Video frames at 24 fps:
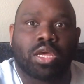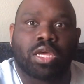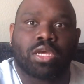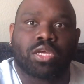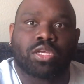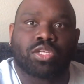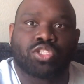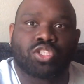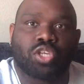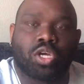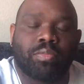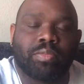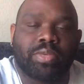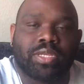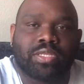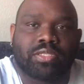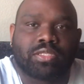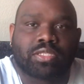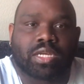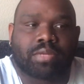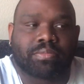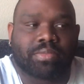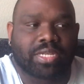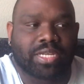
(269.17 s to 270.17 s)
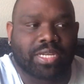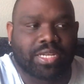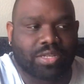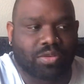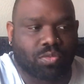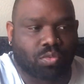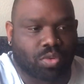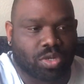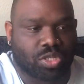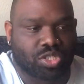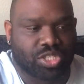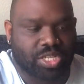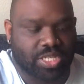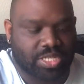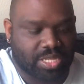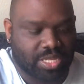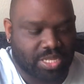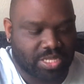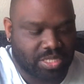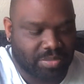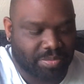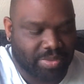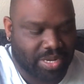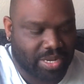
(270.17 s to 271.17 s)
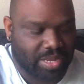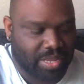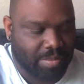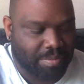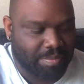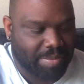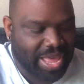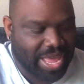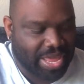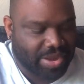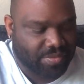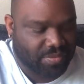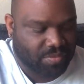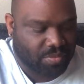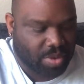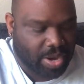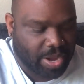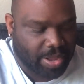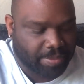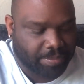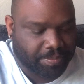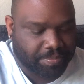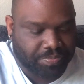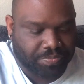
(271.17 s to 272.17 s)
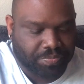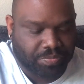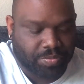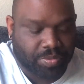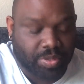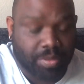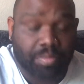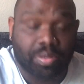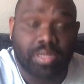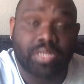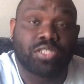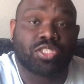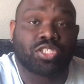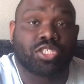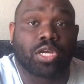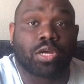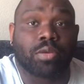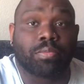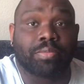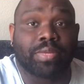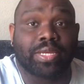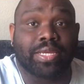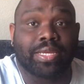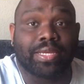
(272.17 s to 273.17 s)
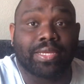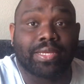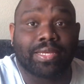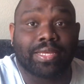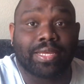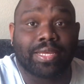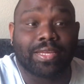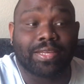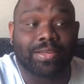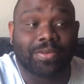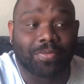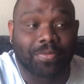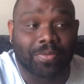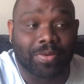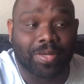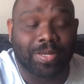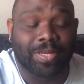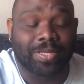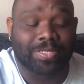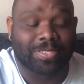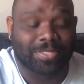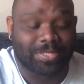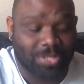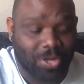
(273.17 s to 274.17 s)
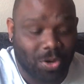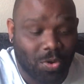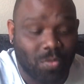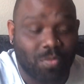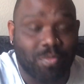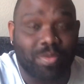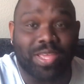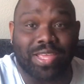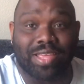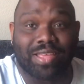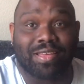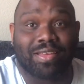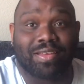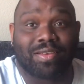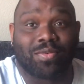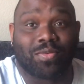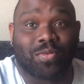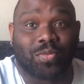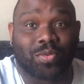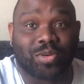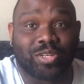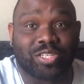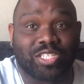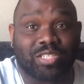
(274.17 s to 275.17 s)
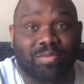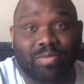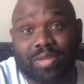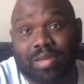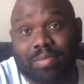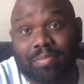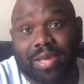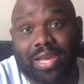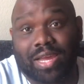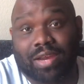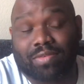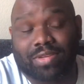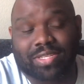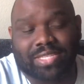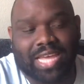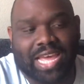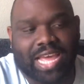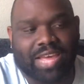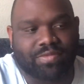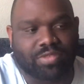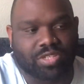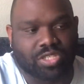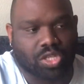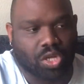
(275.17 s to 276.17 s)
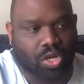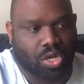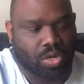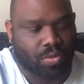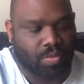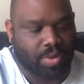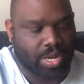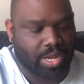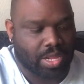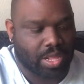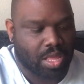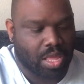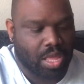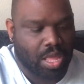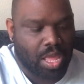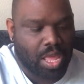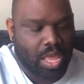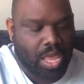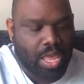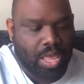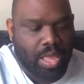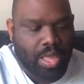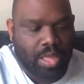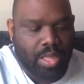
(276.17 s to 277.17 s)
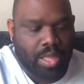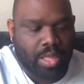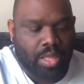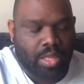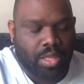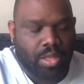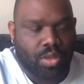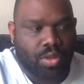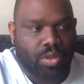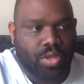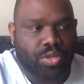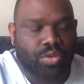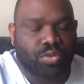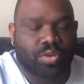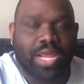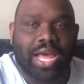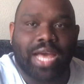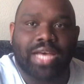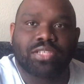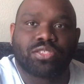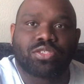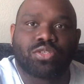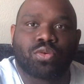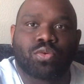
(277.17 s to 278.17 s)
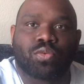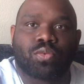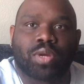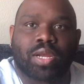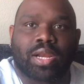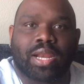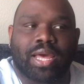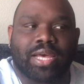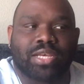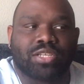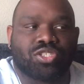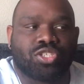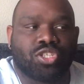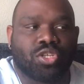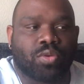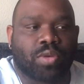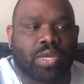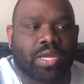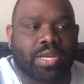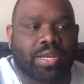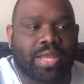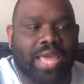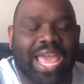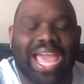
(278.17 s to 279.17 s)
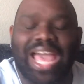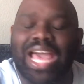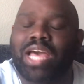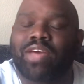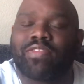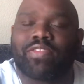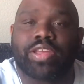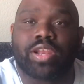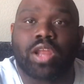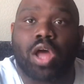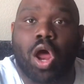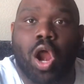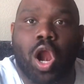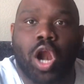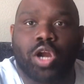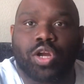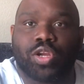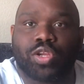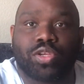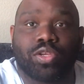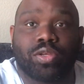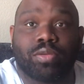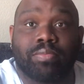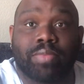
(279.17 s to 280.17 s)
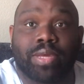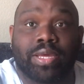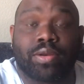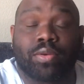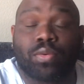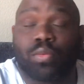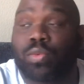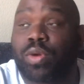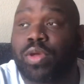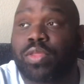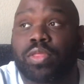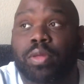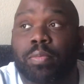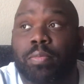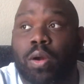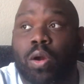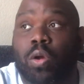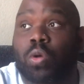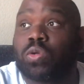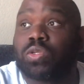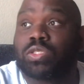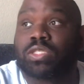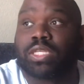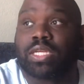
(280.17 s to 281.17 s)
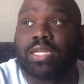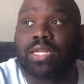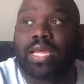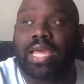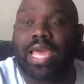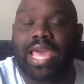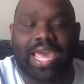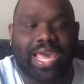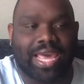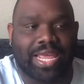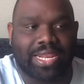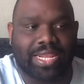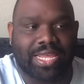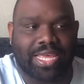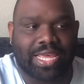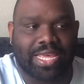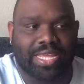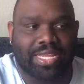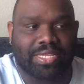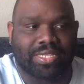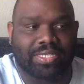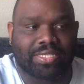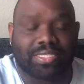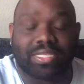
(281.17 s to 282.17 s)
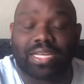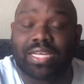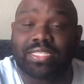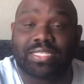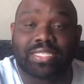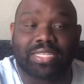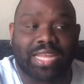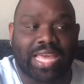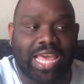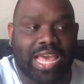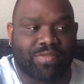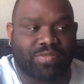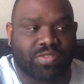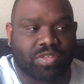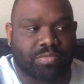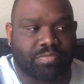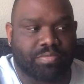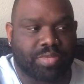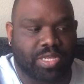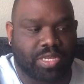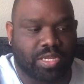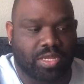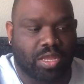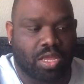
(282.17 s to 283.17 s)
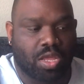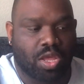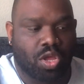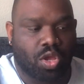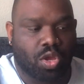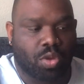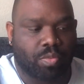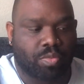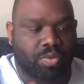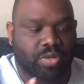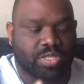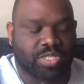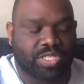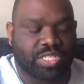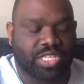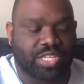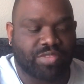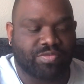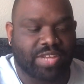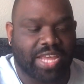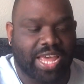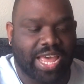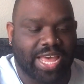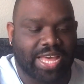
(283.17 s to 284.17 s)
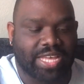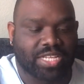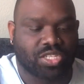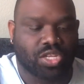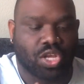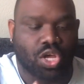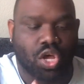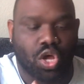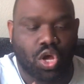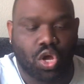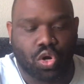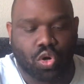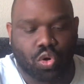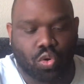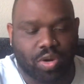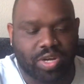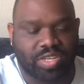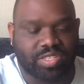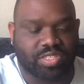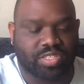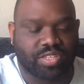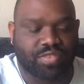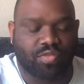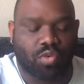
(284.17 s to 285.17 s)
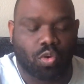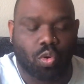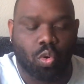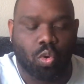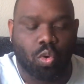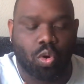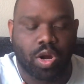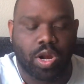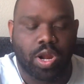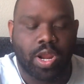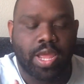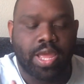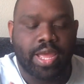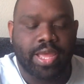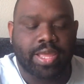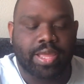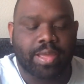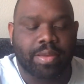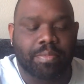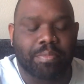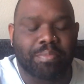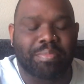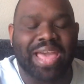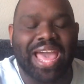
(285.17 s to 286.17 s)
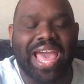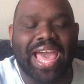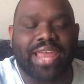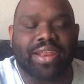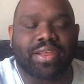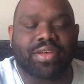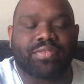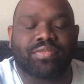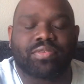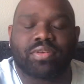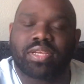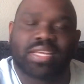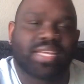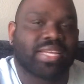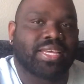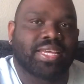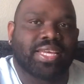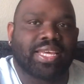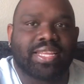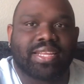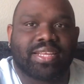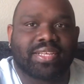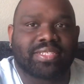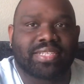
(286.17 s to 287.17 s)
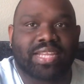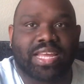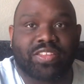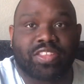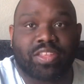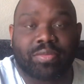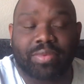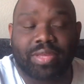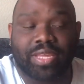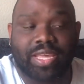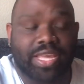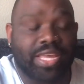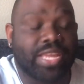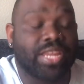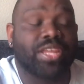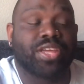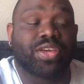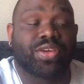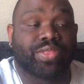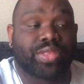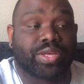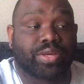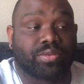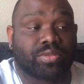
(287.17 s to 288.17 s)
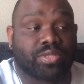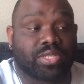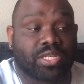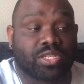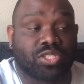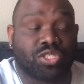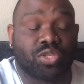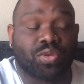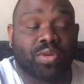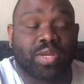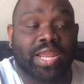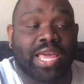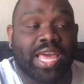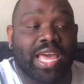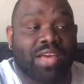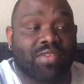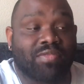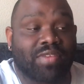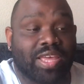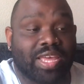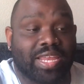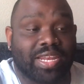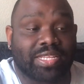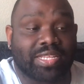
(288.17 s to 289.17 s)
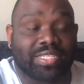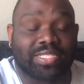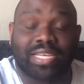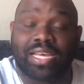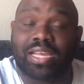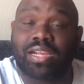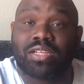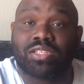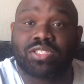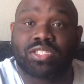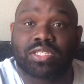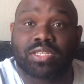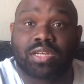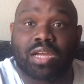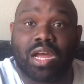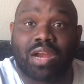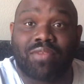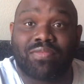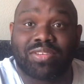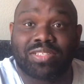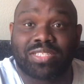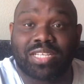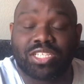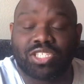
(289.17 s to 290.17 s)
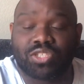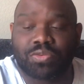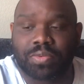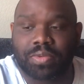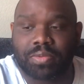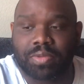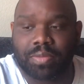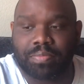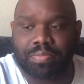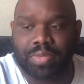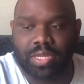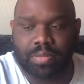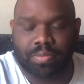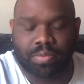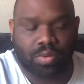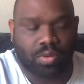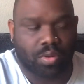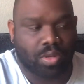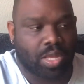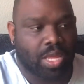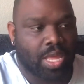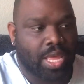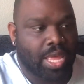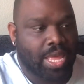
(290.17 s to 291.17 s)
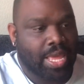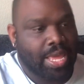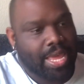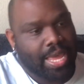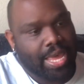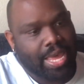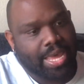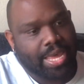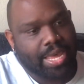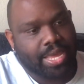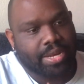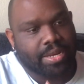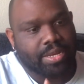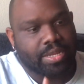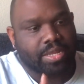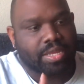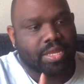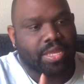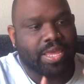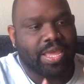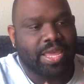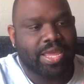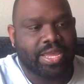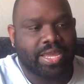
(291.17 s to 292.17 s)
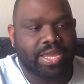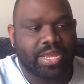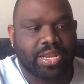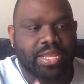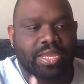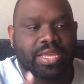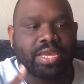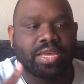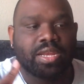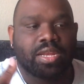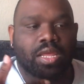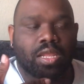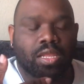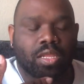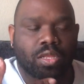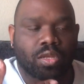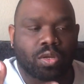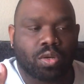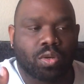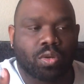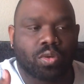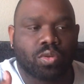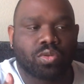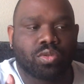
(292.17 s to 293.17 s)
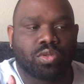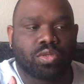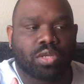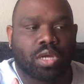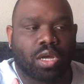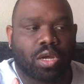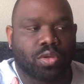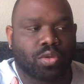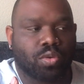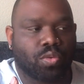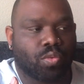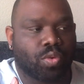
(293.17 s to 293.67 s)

Show me something where Jessica has been combative, right? Please show me. Show me where she's been combative, because I haven't saw it, right? You guys do realize you can have an argument with a person and it doesn't have to be perceived as aggressive or combative. It doesn't have to be any of those things. You can have an intelligent conversation with people and it can get a little, you know,